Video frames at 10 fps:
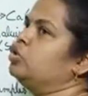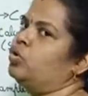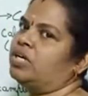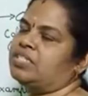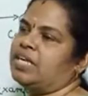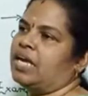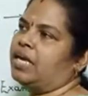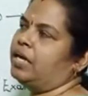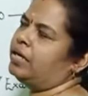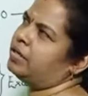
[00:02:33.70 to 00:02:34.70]
are
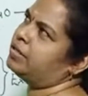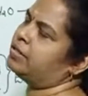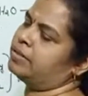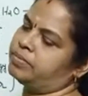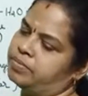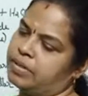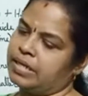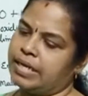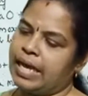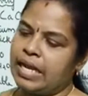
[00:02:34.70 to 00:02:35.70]
taking
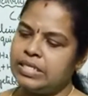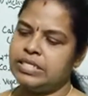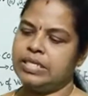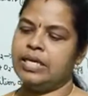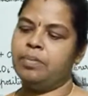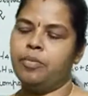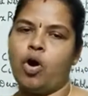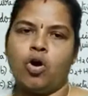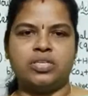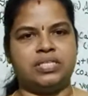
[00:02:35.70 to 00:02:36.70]
calcium
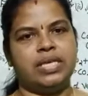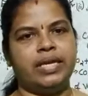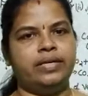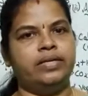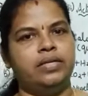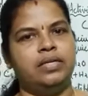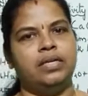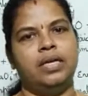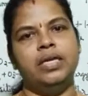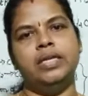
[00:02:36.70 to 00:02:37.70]
oxide
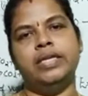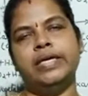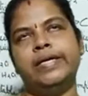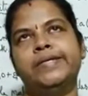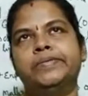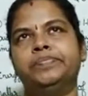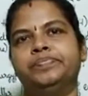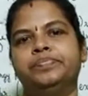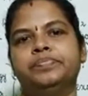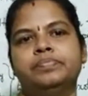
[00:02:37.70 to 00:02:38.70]
in a
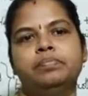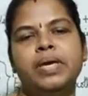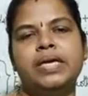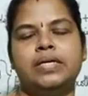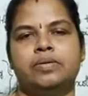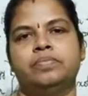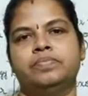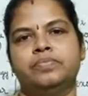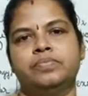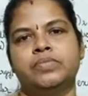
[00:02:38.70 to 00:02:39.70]
beaker.
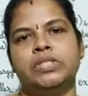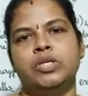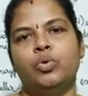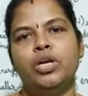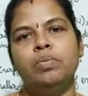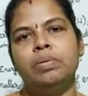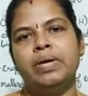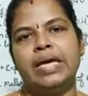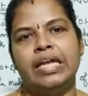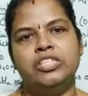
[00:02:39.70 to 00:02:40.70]
What do you mean by
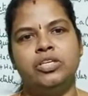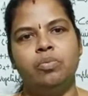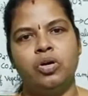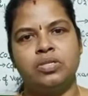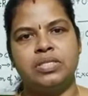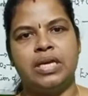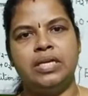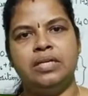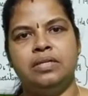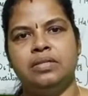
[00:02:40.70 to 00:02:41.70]
calcium oxide?
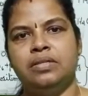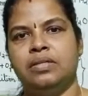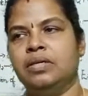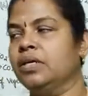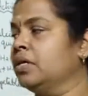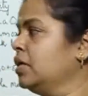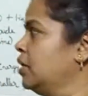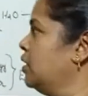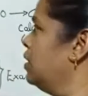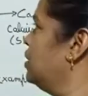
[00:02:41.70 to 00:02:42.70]

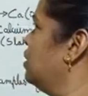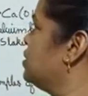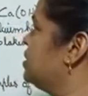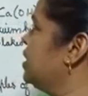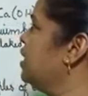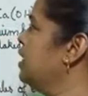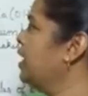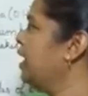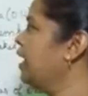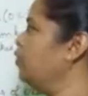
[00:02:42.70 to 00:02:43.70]

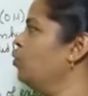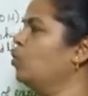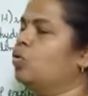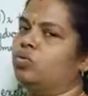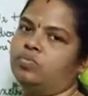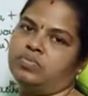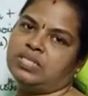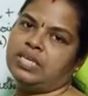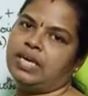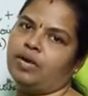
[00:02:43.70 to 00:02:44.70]
CaO.
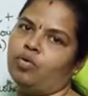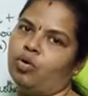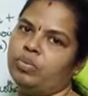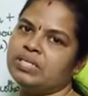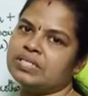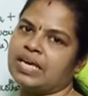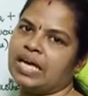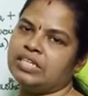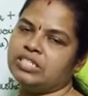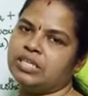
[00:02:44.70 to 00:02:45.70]
CaO means
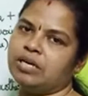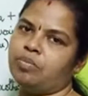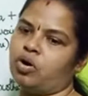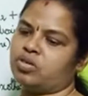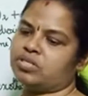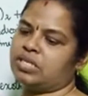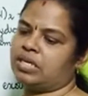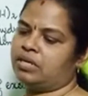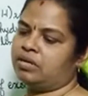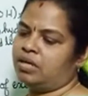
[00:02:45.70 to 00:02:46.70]
calcium oxide.
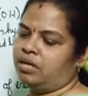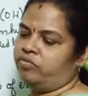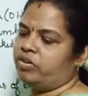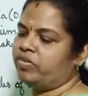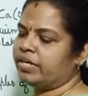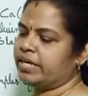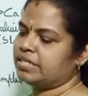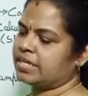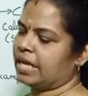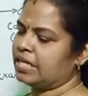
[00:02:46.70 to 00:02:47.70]
We will get
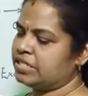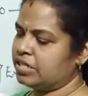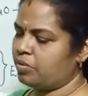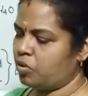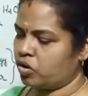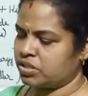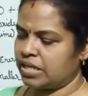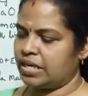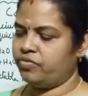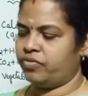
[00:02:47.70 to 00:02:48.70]
calcium
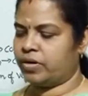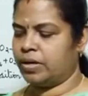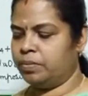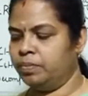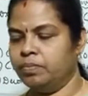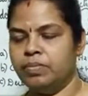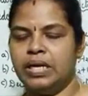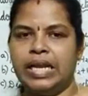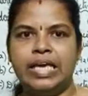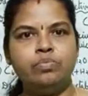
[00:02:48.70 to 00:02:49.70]
oxide from
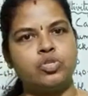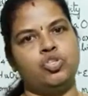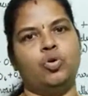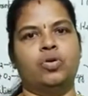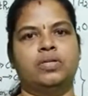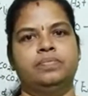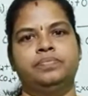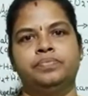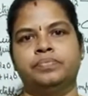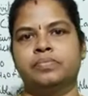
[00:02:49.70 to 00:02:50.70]
limestone.
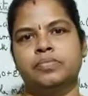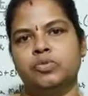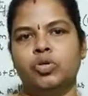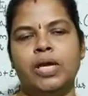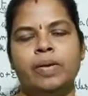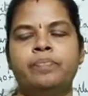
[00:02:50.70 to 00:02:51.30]
Okay?